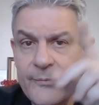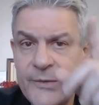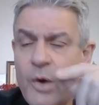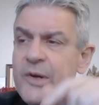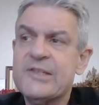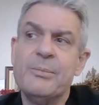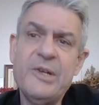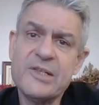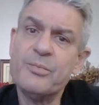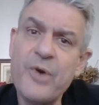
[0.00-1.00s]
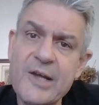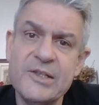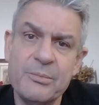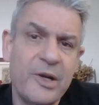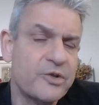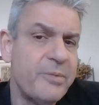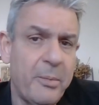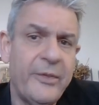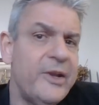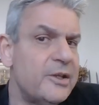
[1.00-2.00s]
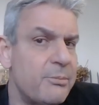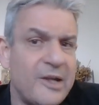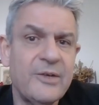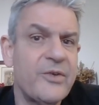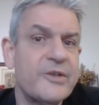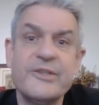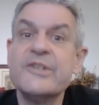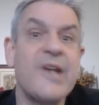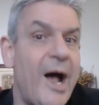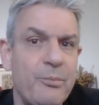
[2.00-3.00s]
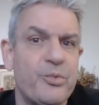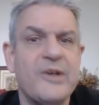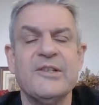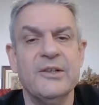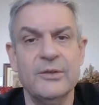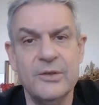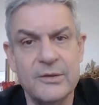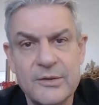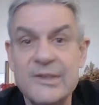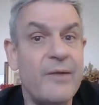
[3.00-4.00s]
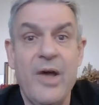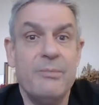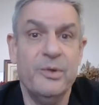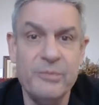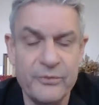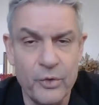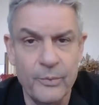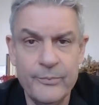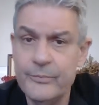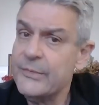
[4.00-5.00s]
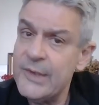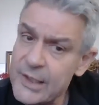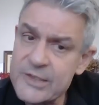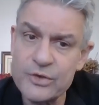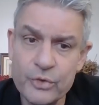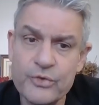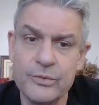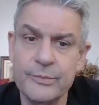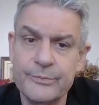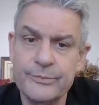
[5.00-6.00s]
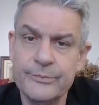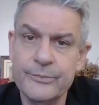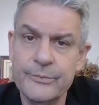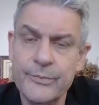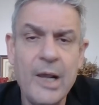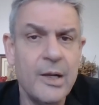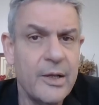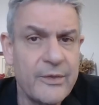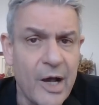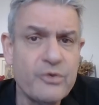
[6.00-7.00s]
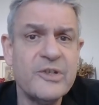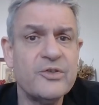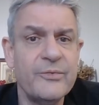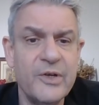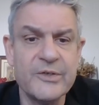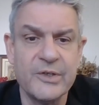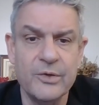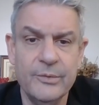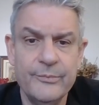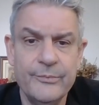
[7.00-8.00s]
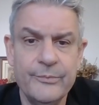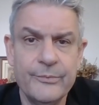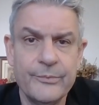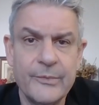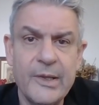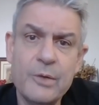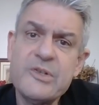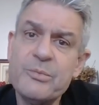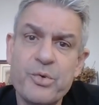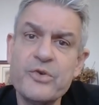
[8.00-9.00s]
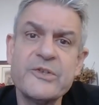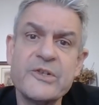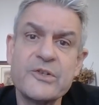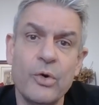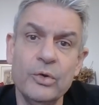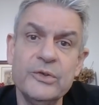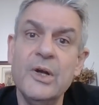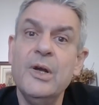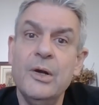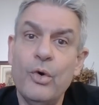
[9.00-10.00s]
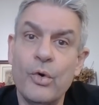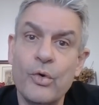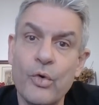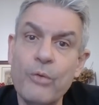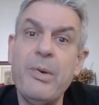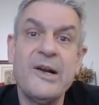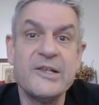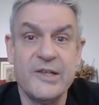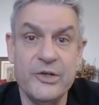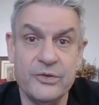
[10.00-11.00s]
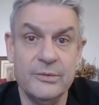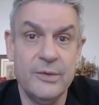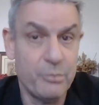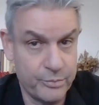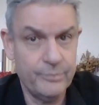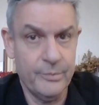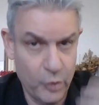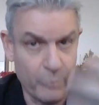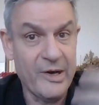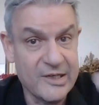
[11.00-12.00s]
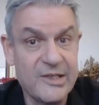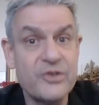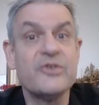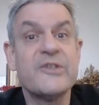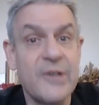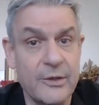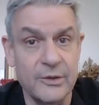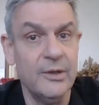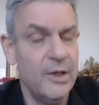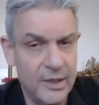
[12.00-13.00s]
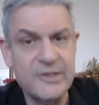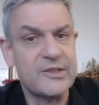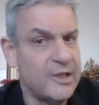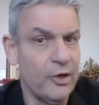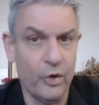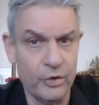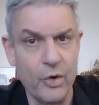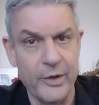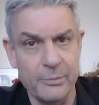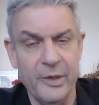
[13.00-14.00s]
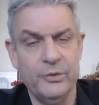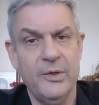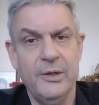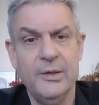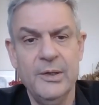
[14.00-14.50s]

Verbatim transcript: Now, it's a bit surprising because people think the metaverse is unprecedented, never happened before. That is not true. Thousands of years ago, there was a process called urbanization urbanization started. It's still ongoing, by the way.